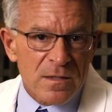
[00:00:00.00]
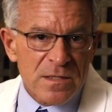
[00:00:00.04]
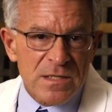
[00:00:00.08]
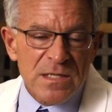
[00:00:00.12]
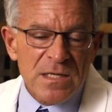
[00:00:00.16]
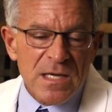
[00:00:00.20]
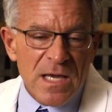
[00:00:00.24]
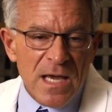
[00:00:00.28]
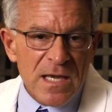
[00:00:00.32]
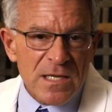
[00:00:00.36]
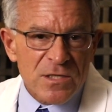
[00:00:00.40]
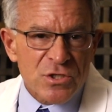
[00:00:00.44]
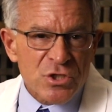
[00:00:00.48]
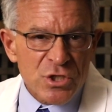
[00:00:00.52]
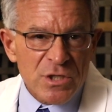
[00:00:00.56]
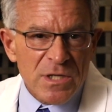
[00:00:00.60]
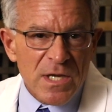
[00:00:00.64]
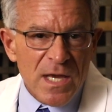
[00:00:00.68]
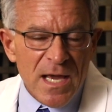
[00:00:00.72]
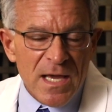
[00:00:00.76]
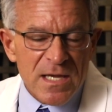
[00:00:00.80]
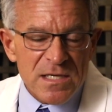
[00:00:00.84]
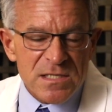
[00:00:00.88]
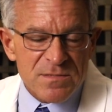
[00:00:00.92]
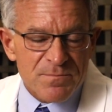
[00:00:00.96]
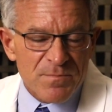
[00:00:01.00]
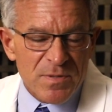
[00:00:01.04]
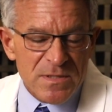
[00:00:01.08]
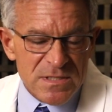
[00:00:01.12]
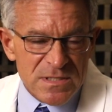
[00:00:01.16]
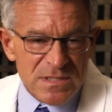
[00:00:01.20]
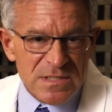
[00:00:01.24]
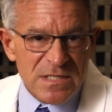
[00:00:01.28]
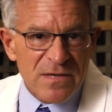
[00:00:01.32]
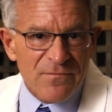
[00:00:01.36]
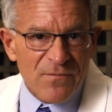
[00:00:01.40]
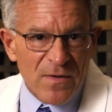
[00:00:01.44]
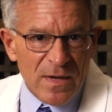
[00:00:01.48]
DHEA
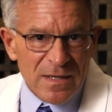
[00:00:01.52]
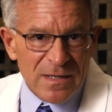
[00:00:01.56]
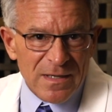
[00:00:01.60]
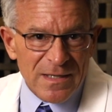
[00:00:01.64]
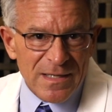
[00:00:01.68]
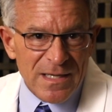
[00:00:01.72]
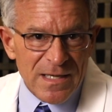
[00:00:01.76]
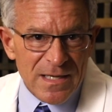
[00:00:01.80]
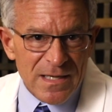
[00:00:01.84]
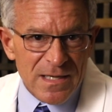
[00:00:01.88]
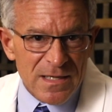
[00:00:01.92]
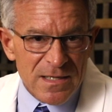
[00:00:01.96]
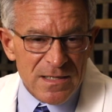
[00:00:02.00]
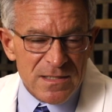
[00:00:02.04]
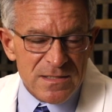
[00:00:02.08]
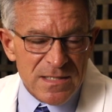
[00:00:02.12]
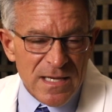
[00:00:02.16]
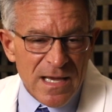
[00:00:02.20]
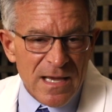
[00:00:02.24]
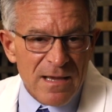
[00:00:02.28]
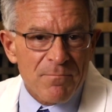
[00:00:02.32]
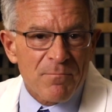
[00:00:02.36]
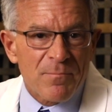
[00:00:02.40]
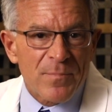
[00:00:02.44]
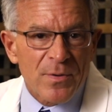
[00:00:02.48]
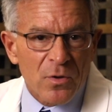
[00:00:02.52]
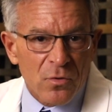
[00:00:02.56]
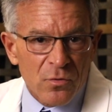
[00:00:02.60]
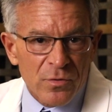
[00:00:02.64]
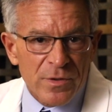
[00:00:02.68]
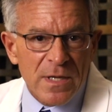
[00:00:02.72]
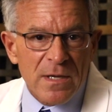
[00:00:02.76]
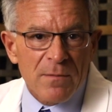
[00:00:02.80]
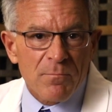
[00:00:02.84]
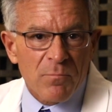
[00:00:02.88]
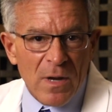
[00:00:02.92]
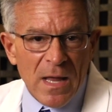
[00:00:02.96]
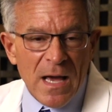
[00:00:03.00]
specifically is a
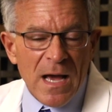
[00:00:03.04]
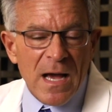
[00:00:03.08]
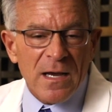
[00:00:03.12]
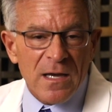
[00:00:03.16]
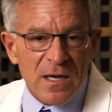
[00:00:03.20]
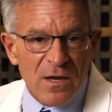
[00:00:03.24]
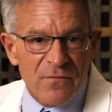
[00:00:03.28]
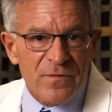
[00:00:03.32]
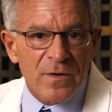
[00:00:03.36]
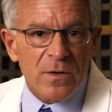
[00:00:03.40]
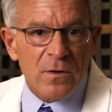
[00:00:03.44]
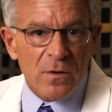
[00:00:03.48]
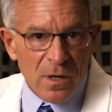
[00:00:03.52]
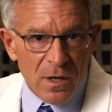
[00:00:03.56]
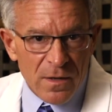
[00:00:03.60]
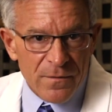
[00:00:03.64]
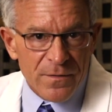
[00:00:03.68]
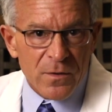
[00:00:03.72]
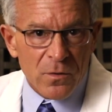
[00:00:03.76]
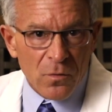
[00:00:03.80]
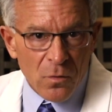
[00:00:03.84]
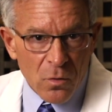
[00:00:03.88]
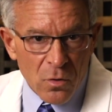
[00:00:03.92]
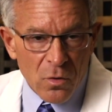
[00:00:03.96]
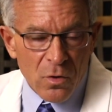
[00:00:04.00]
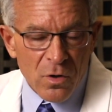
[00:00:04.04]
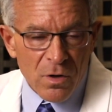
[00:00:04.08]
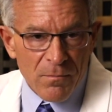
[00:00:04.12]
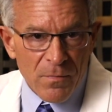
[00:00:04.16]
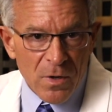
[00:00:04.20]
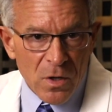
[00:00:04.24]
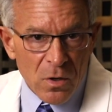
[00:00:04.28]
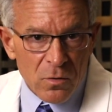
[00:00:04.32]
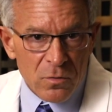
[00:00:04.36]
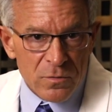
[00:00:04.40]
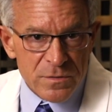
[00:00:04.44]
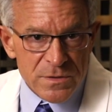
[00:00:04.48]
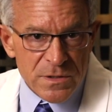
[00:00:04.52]
building block of your other
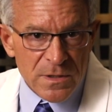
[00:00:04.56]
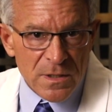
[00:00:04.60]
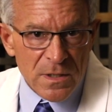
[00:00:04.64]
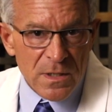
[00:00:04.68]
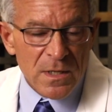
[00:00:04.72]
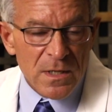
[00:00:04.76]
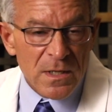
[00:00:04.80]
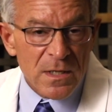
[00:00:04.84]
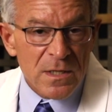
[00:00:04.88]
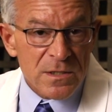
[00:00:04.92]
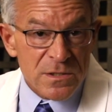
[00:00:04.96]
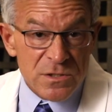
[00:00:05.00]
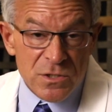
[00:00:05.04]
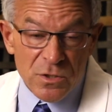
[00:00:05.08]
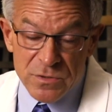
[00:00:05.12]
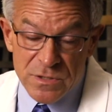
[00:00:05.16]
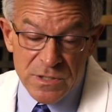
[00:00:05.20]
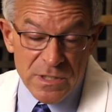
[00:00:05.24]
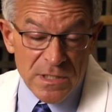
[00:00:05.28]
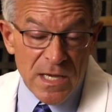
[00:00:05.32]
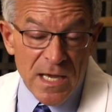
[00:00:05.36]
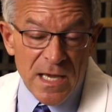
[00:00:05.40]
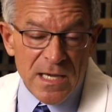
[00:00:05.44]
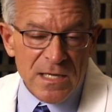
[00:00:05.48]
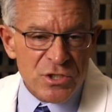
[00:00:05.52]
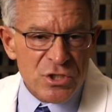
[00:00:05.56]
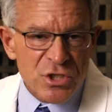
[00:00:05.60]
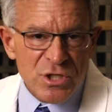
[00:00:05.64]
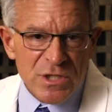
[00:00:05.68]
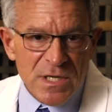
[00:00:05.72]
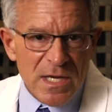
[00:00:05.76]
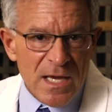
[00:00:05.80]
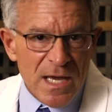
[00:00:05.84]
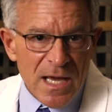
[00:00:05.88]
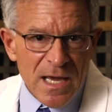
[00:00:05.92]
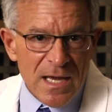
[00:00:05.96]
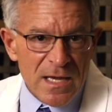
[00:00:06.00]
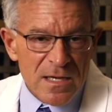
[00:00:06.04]
hormones. So
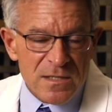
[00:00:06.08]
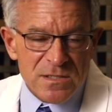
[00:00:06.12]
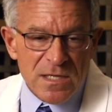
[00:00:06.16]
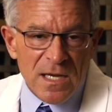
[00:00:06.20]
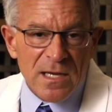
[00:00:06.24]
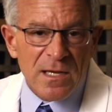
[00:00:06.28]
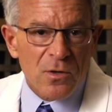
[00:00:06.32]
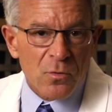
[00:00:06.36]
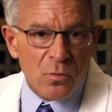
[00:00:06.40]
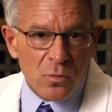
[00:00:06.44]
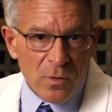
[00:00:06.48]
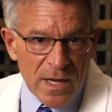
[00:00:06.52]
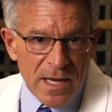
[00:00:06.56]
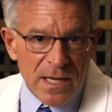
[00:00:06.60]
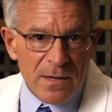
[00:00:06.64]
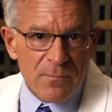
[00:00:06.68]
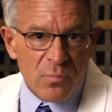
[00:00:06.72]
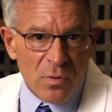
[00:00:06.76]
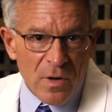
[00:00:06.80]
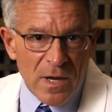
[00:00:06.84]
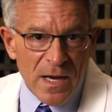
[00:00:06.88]
DHEA is a great